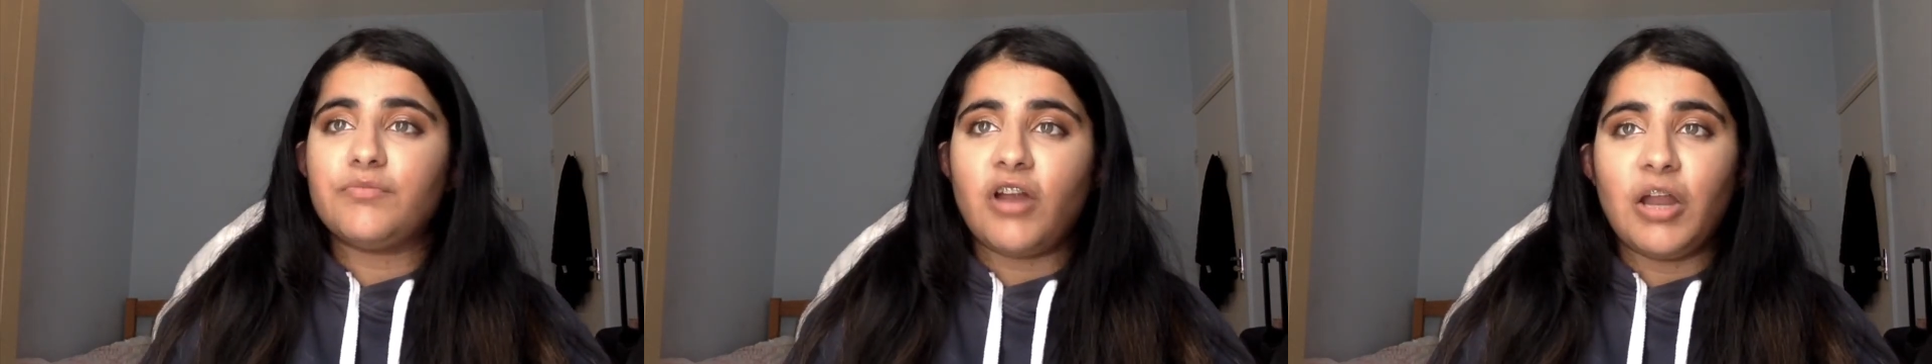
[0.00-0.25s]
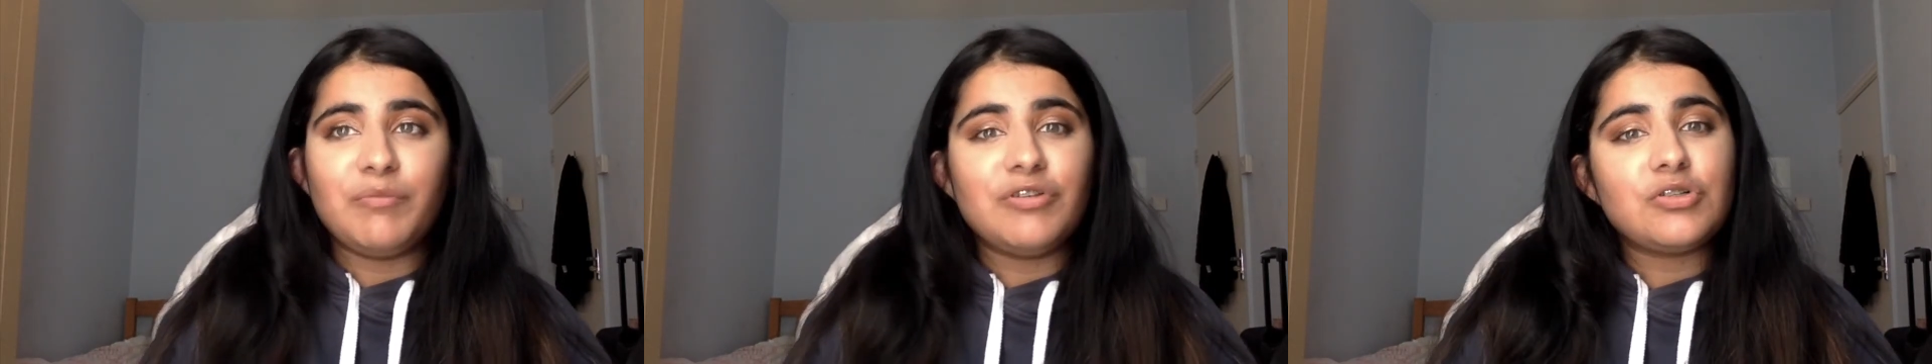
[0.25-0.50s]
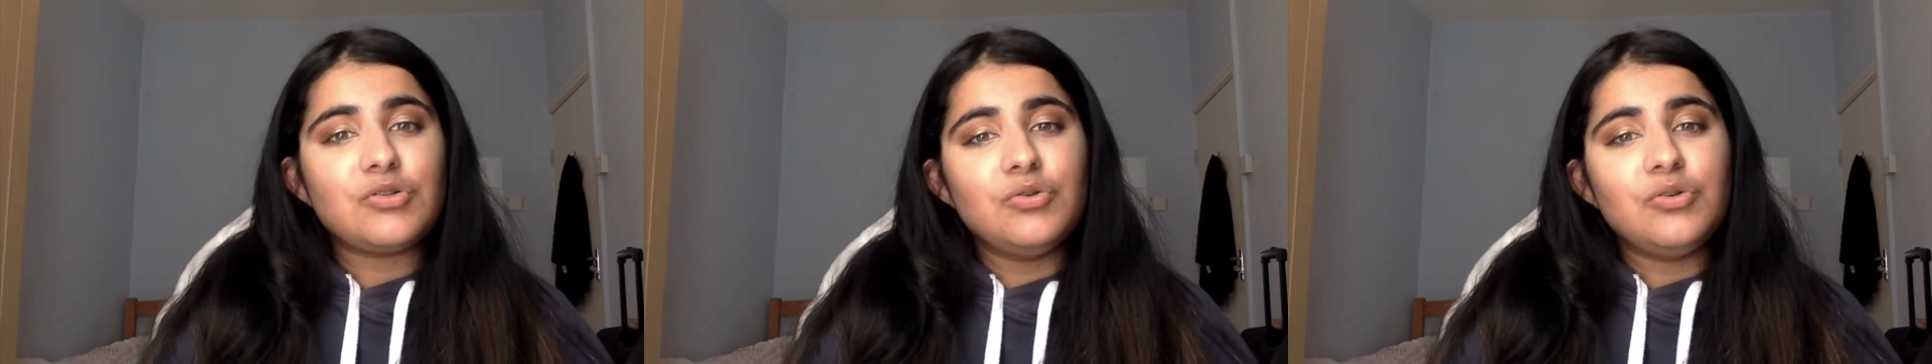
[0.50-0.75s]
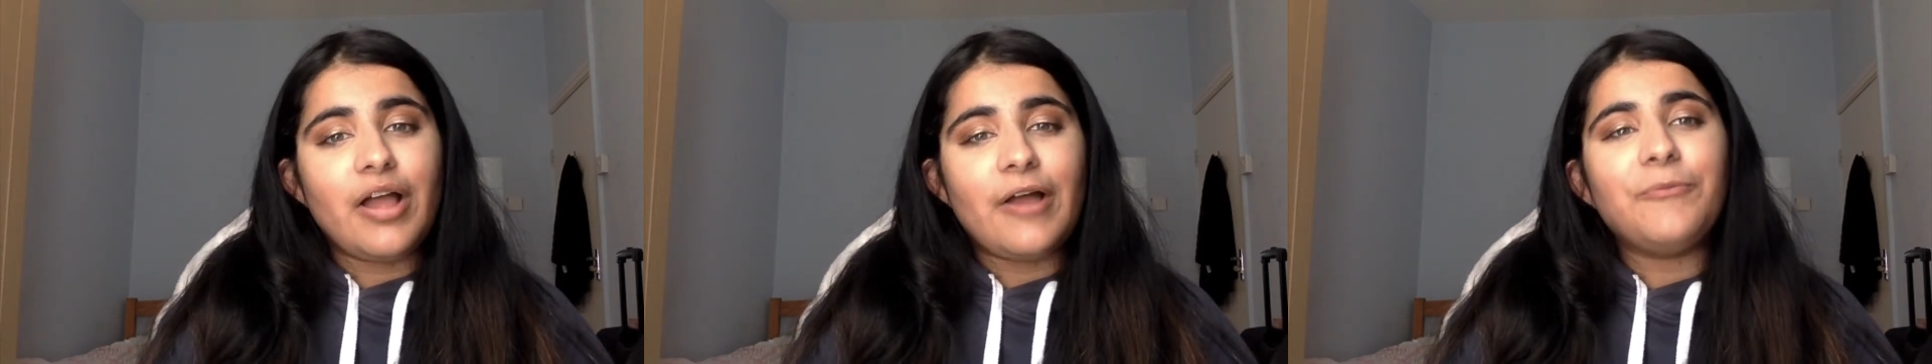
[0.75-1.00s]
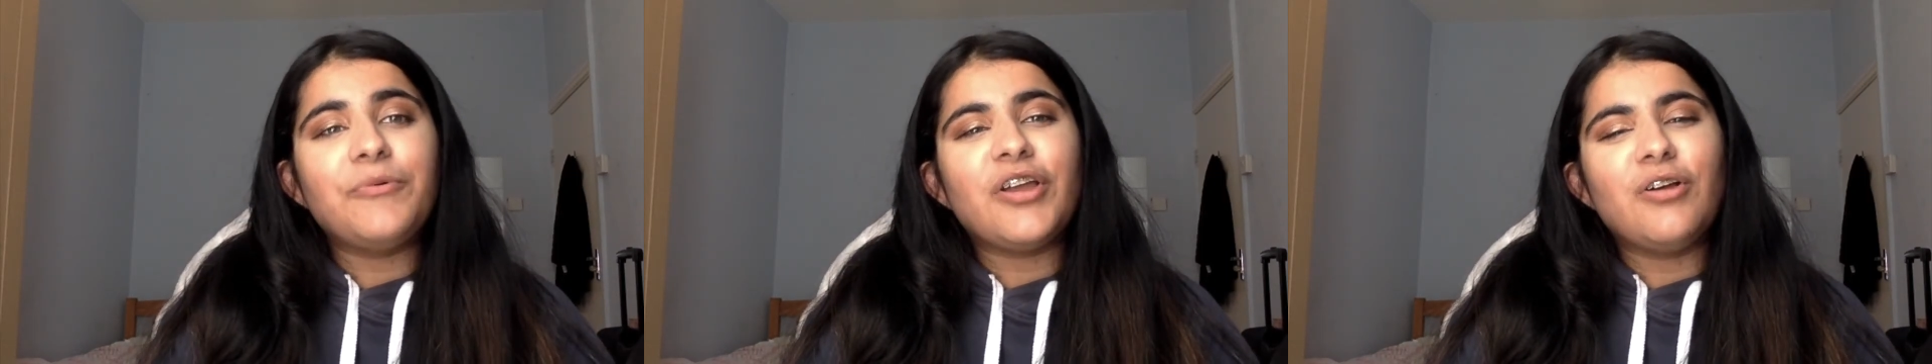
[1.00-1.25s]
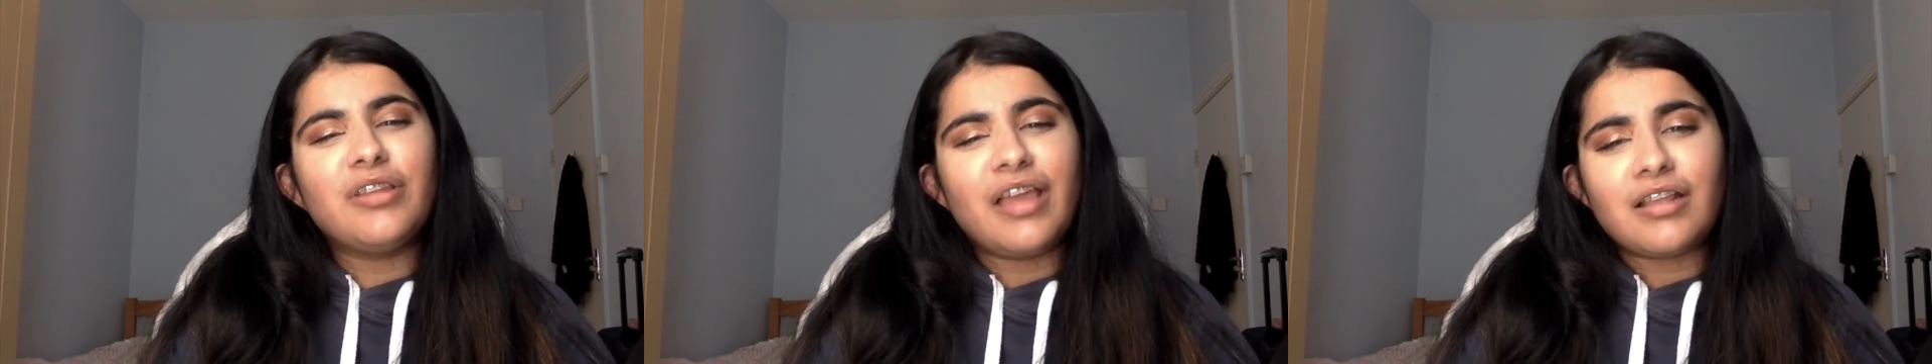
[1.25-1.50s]
primary school and we
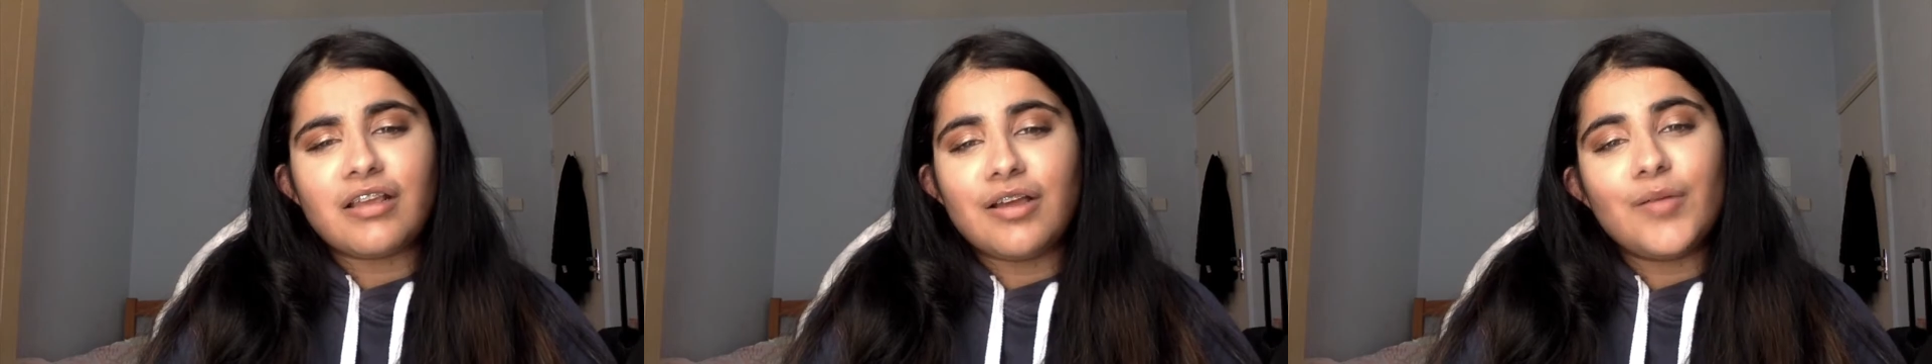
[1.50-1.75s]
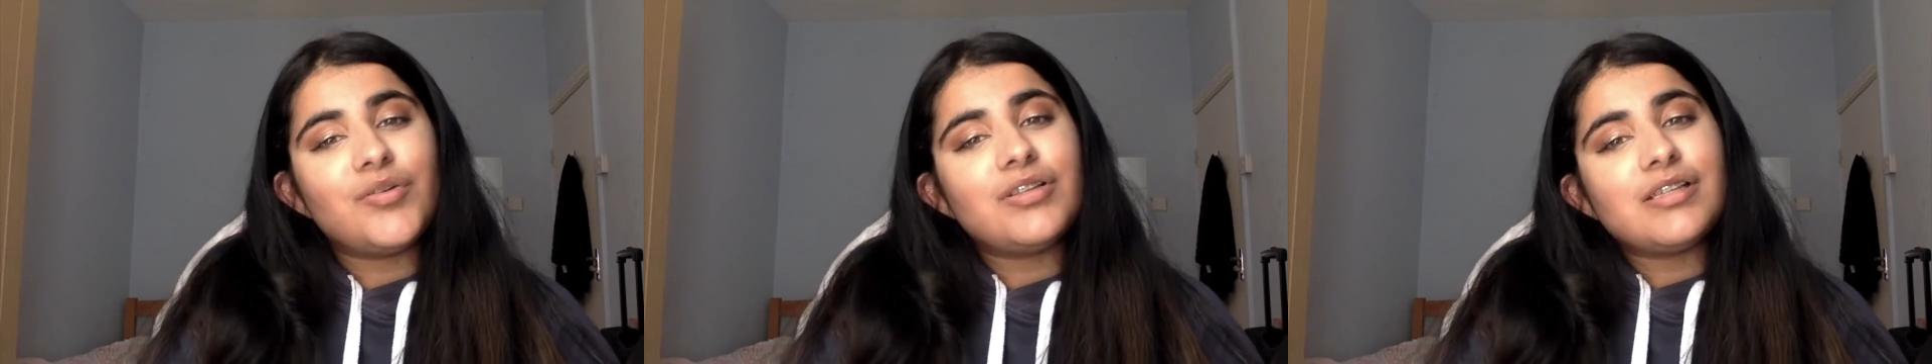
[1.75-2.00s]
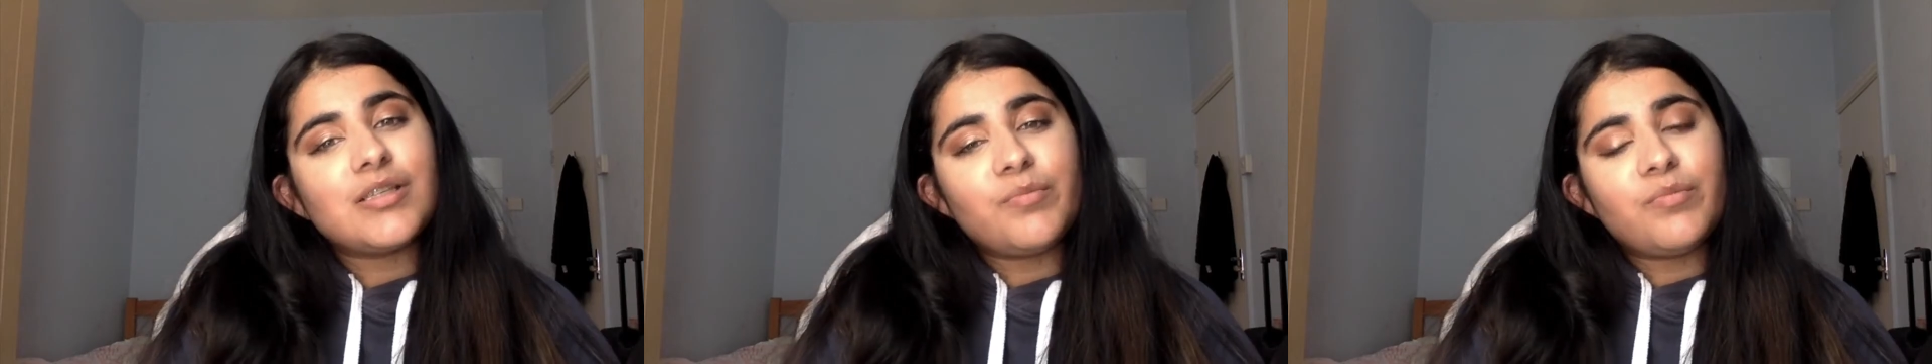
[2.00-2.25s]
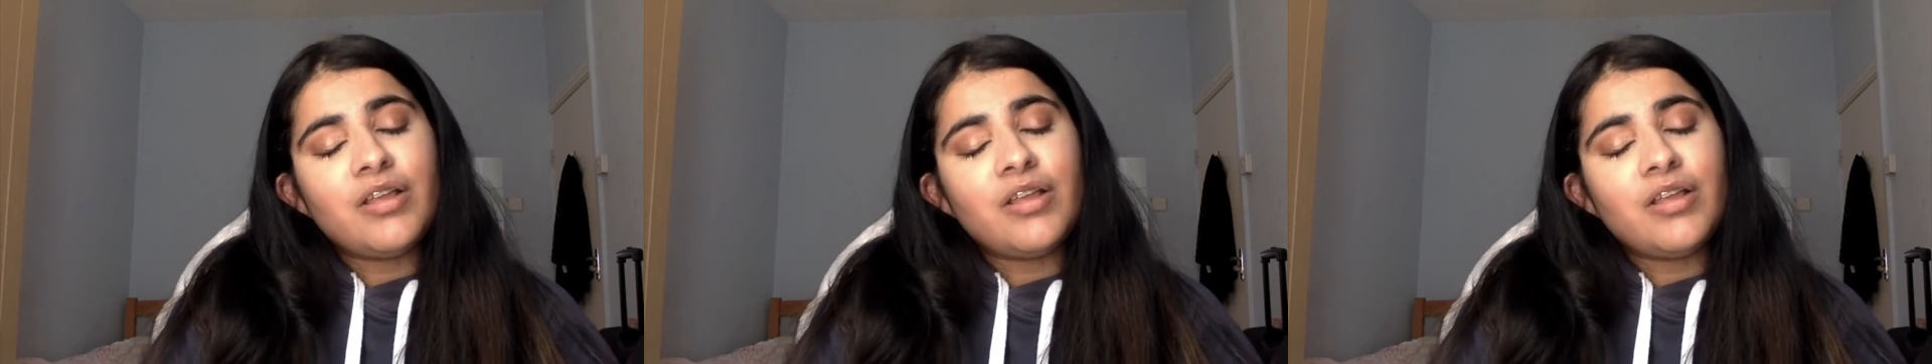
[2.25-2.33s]
only had a couple of